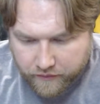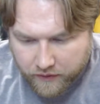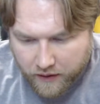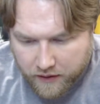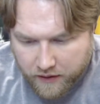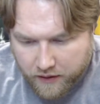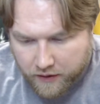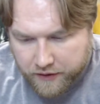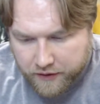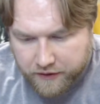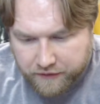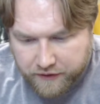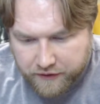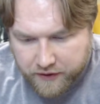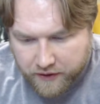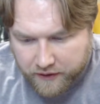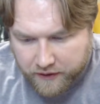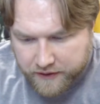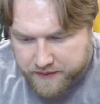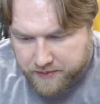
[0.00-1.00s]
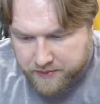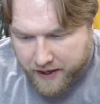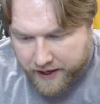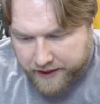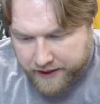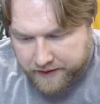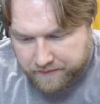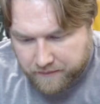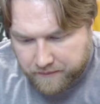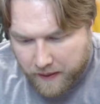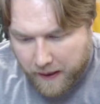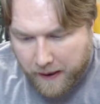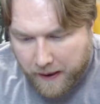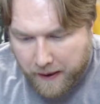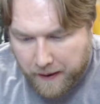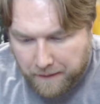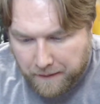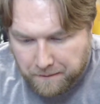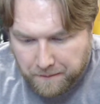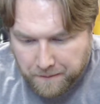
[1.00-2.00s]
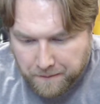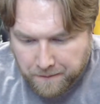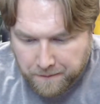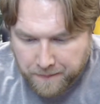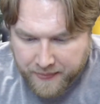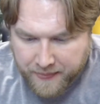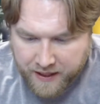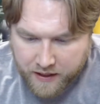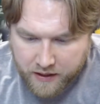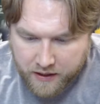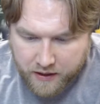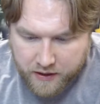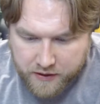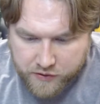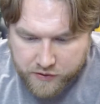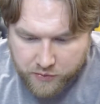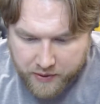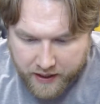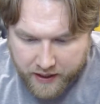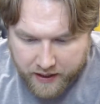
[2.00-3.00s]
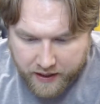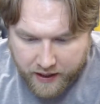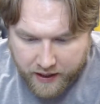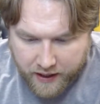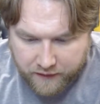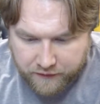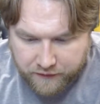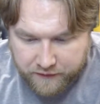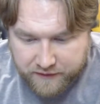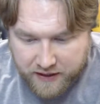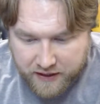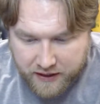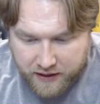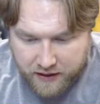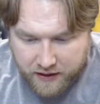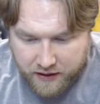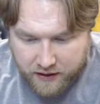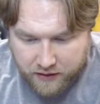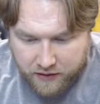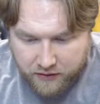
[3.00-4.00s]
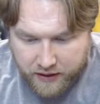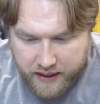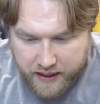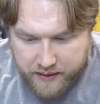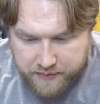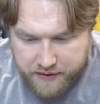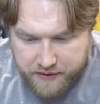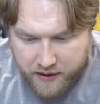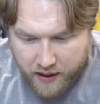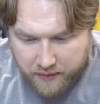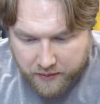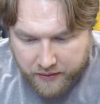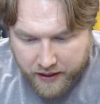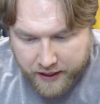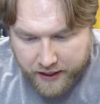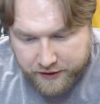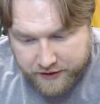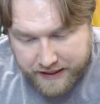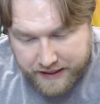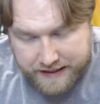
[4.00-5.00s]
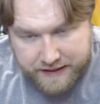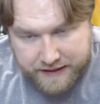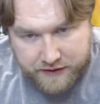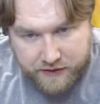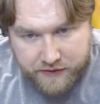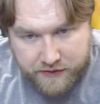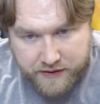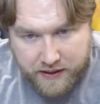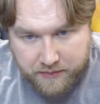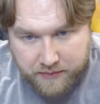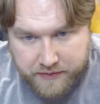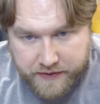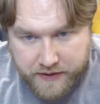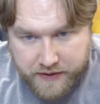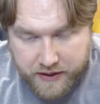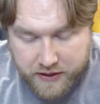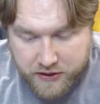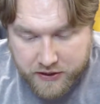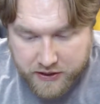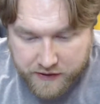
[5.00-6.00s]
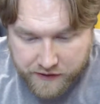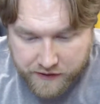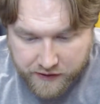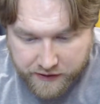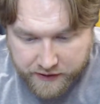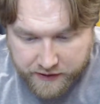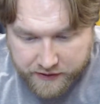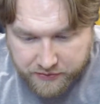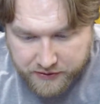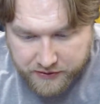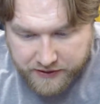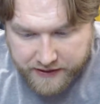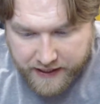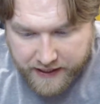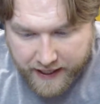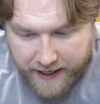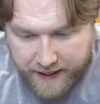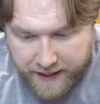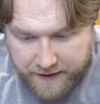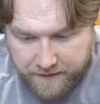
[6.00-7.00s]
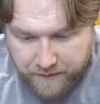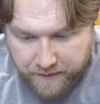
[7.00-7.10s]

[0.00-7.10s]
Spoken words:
Or the feel of this bag. So we got 15 grams of carbohydrates, so same as the cheese curls we just had,